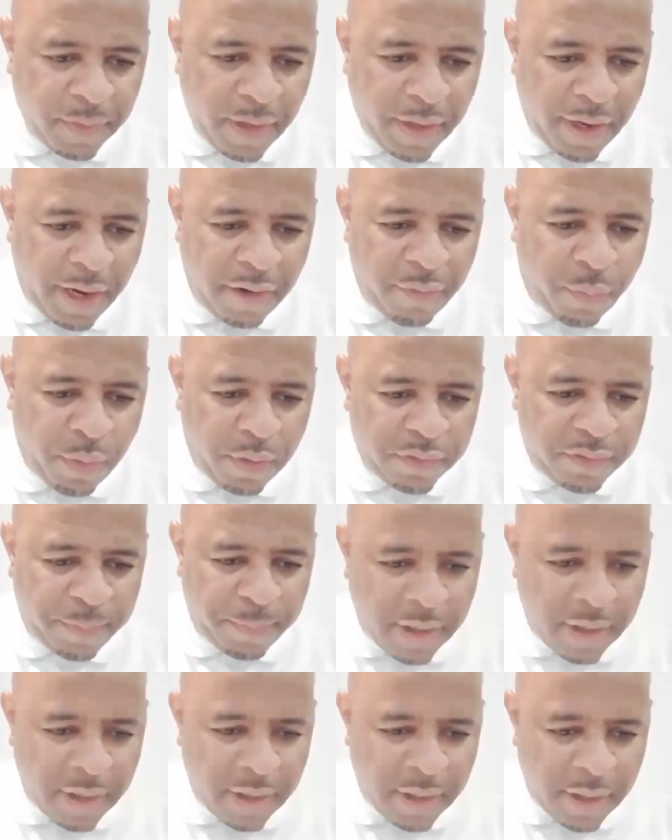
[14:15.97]
I've watched
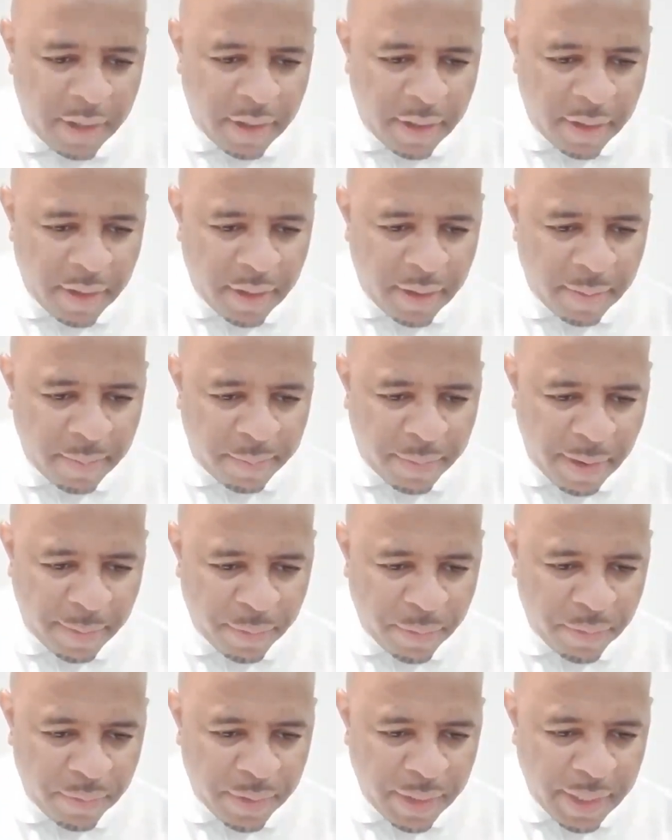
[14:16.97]

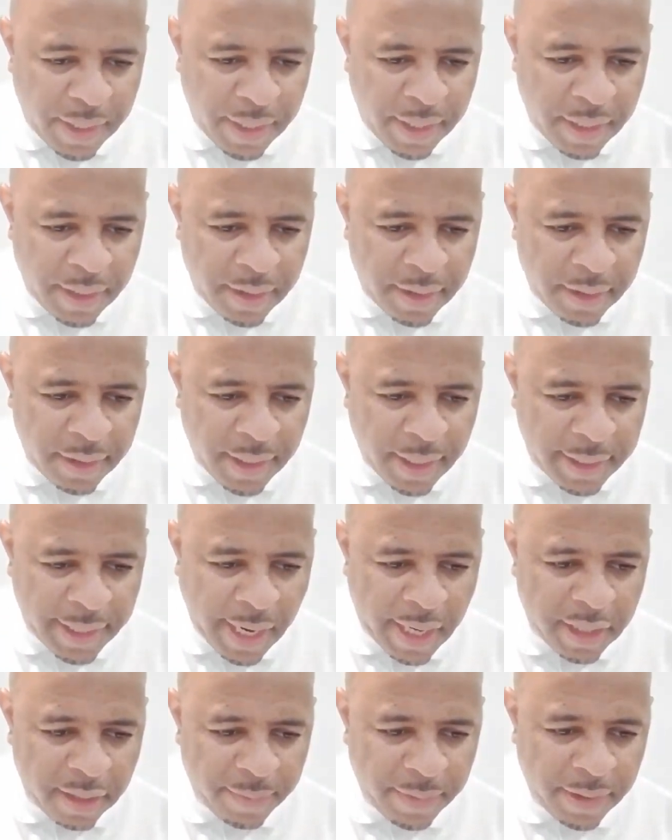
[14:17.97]
Bramall in the
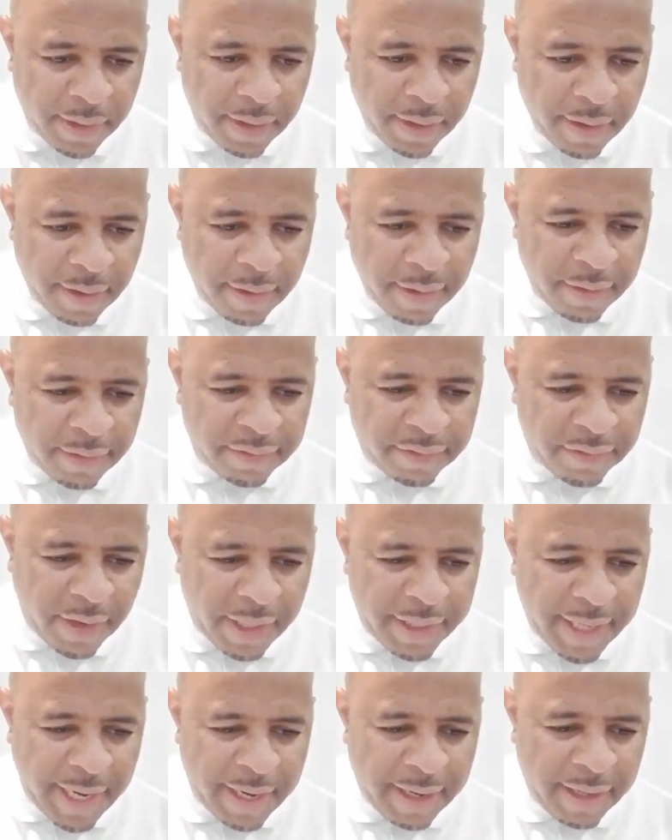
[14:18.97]
academy
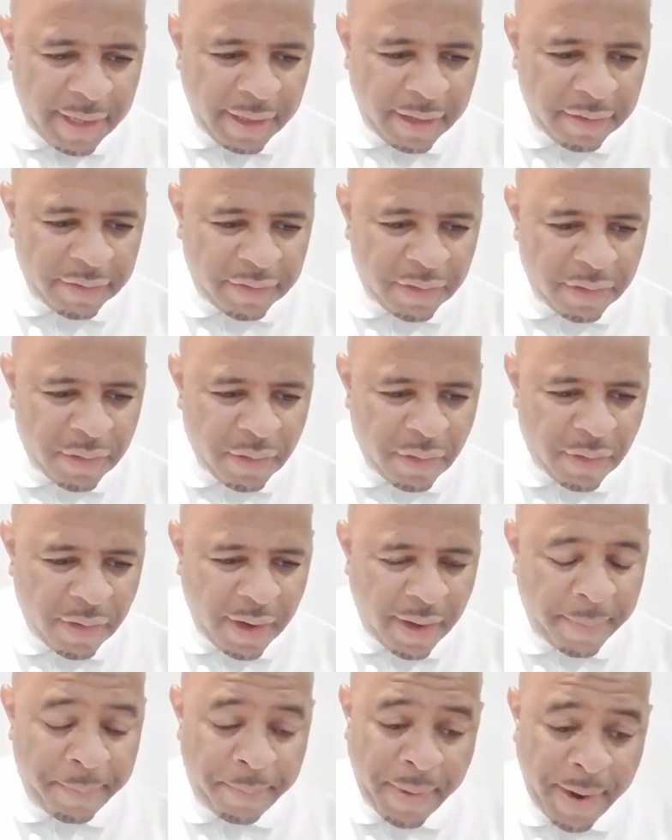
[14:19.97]
side and he's not
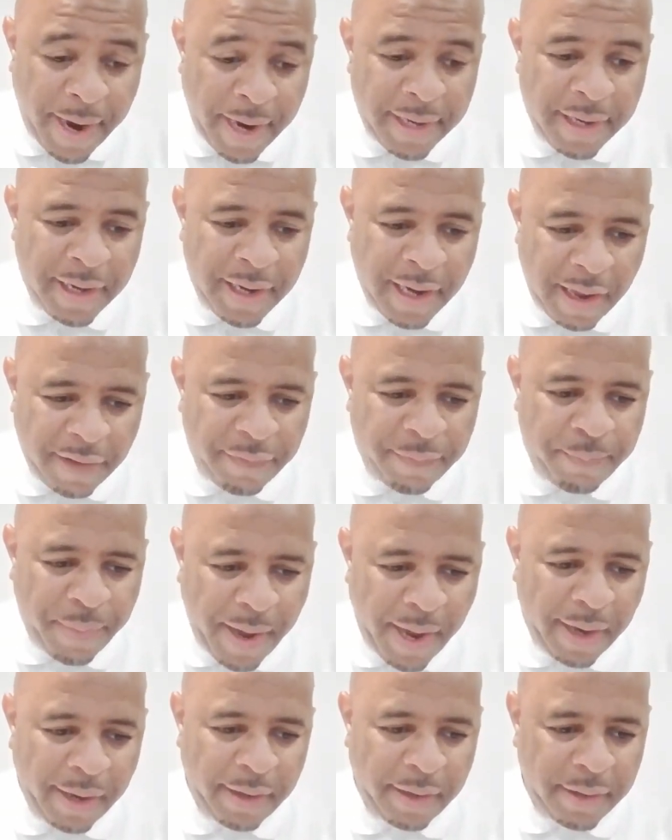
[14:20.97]
a bad left
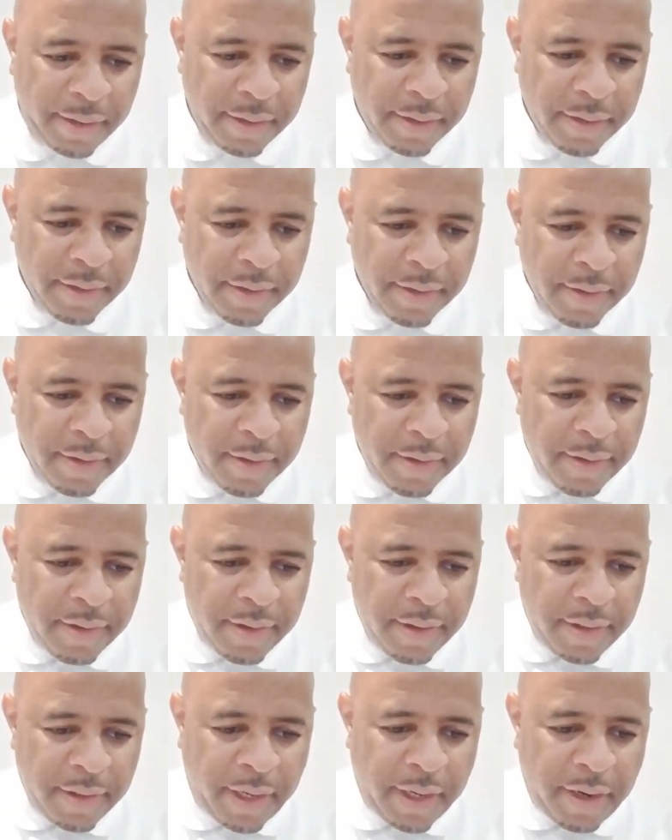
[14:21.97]
back.
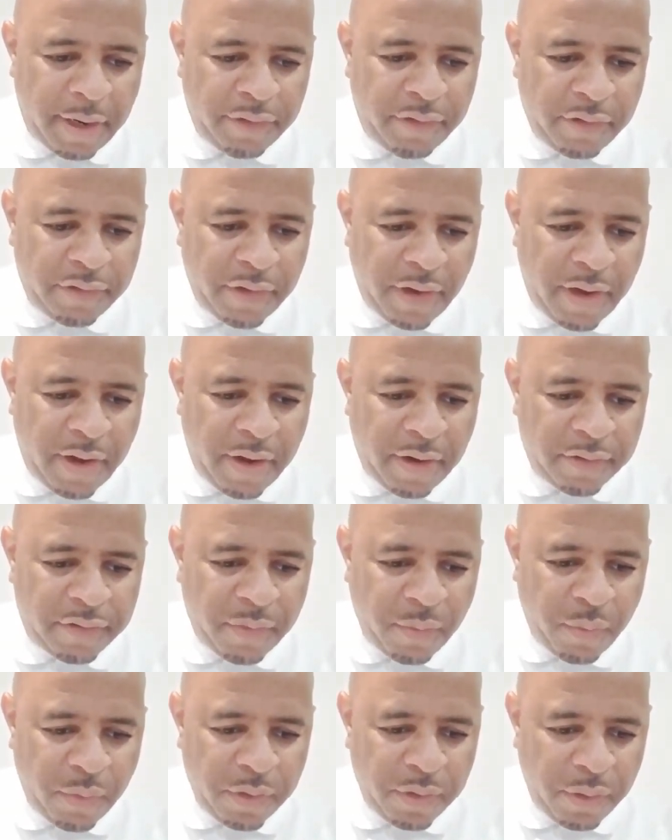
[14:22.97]
Can I just ask
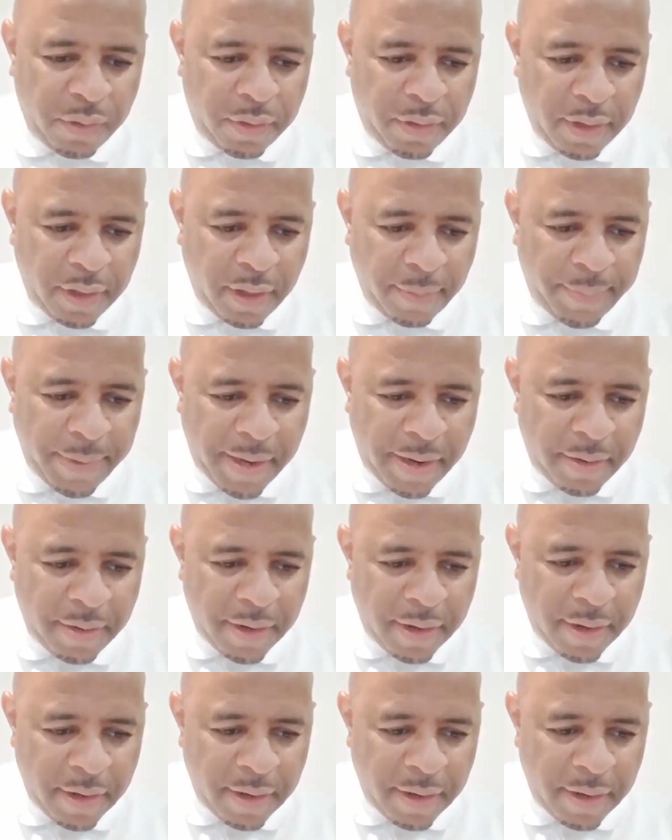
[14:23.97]
what you think about